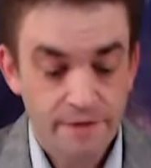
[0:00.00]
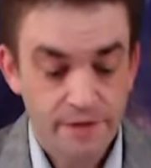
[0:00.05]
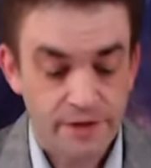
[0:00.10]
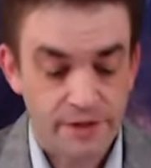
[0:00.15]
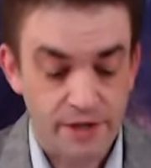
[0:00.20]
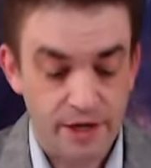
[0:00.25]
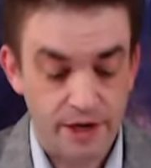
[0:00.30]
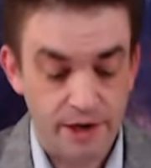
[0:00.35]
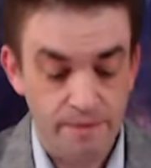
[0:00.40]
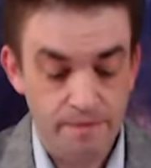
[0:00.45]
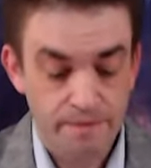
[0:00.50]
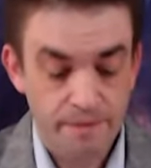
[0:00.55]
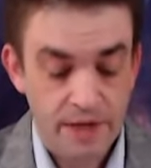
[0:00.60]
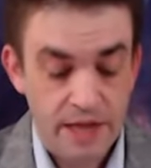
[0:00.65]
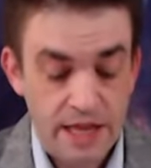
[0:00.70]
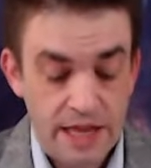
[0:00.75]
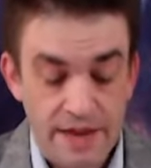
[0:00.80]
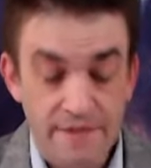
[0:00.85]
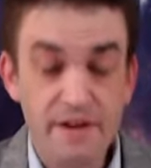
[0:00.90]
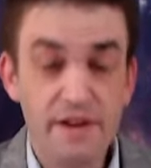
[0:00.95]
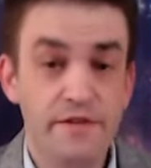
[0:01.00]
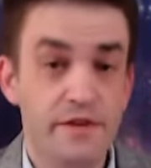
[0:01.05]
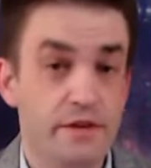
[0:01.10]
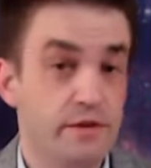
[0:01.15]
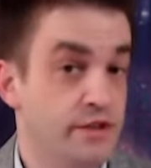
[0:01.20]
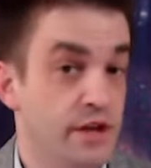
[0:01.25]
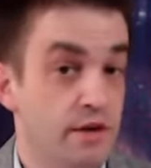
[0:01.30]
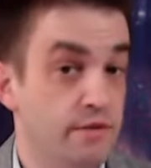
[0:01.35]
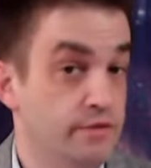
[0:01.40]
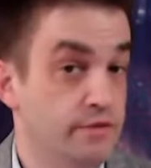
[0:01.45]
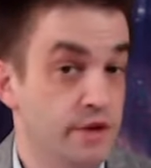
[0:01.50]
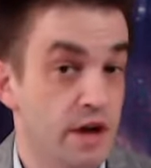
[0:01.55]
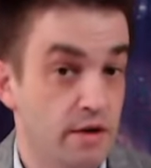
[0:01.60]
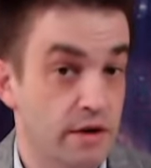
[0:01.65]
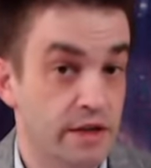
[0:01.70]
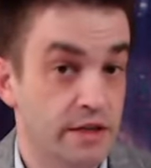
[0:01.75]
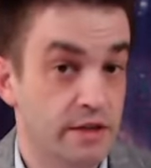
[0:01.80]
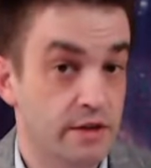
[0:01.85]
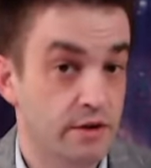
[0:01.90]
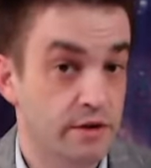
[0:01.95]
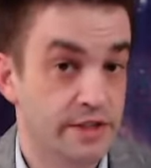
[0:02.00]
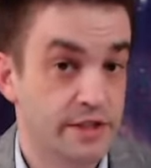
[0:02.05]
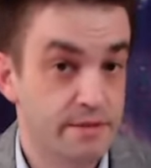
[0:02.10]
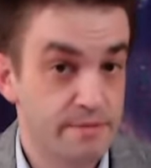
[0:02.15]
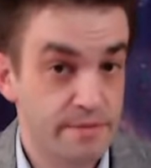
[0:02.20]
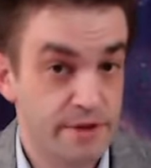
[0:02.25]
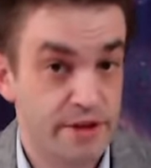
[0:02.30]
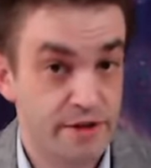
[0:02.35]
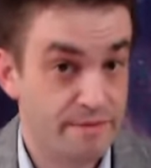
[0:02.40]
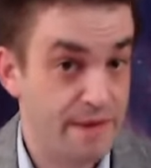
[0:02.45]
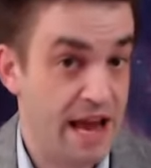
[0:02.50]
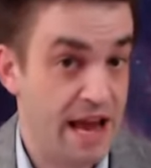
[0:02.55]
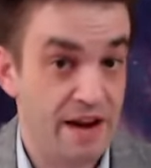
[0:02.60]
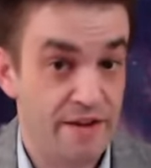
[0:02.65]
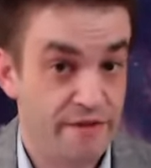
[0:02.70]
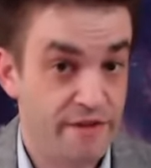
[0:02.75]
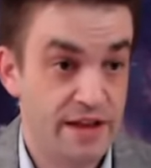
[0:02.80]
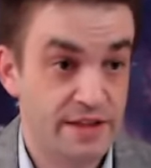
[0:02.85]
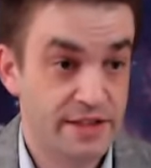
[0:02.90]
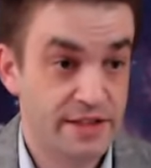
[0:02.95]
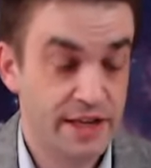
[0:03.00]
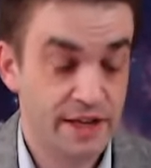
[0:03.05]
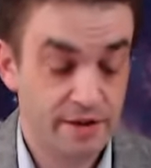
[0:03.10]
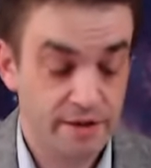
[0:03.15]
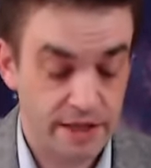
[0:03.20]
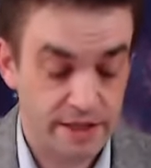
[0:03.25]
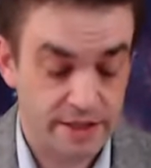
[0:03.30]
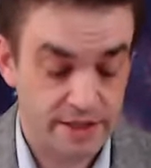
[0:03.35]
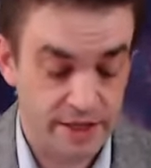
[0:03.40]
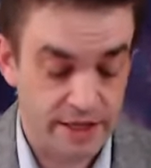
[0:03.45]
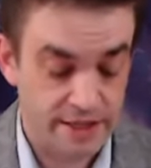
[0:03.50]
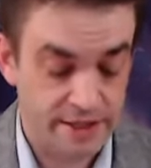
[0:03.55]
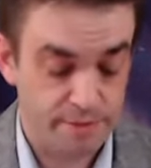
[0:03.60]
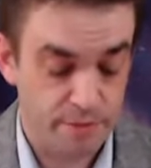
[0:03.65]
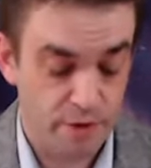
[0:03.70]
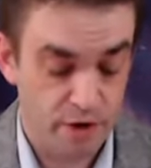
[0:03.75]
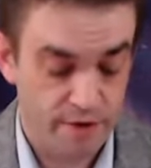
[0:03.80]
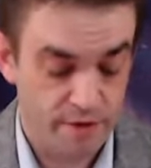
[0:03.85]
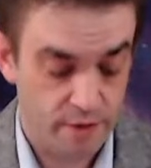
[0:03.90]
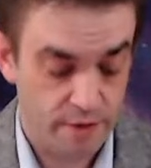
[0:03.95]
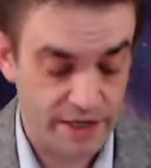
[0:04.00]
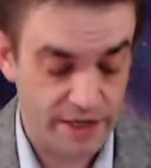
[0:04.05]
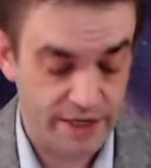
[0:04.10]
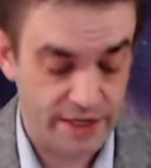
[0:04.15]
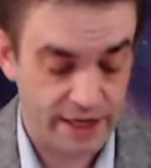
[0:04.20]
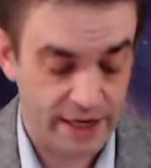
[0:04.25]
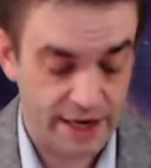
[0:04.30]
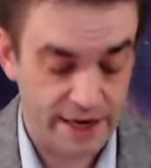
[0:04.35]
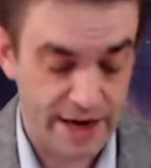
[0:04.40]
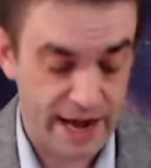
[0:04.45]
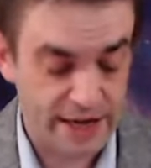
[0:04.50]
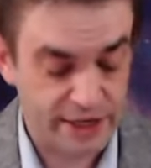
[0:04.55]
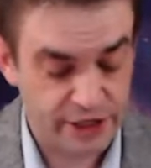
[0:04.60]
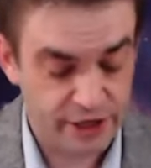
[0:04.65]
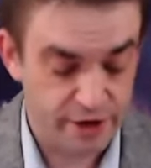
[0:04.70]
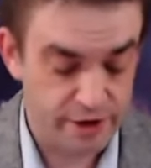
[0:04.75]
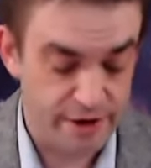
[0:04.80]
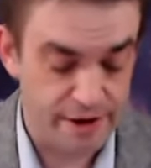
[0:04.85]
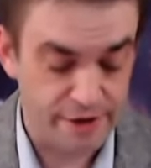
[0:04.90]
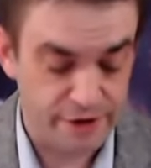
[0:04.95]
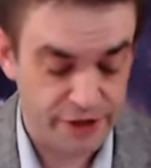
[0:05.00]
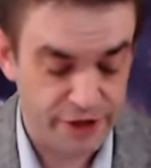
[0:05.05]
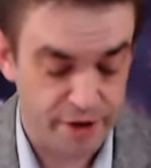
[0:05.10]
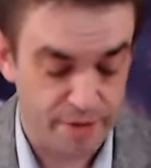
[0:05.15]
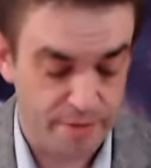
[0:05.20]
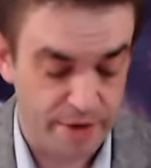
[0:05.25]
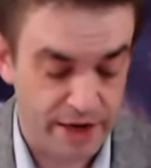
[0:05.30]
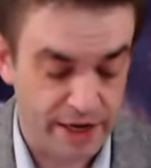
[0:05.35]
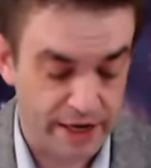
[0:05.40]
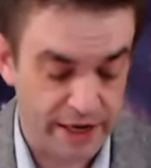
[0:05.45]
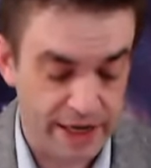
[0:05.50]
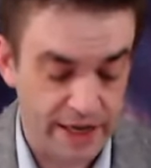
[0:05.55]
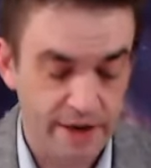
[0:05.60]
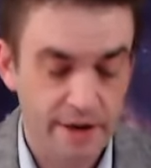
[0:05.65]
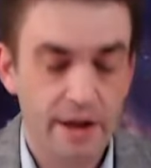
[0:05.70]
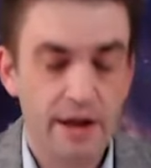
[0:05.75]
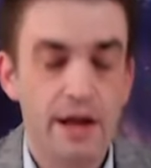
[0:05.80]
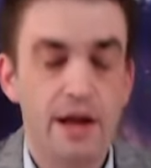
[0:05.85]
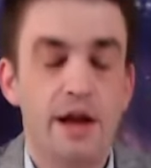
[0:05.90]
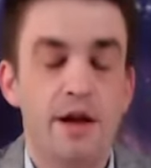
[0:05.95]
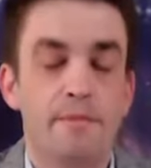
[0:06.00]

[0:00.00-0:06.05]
So even if you don't know it, or somebody you're manifesting, it's more of a recent connection or energy you're bringing in,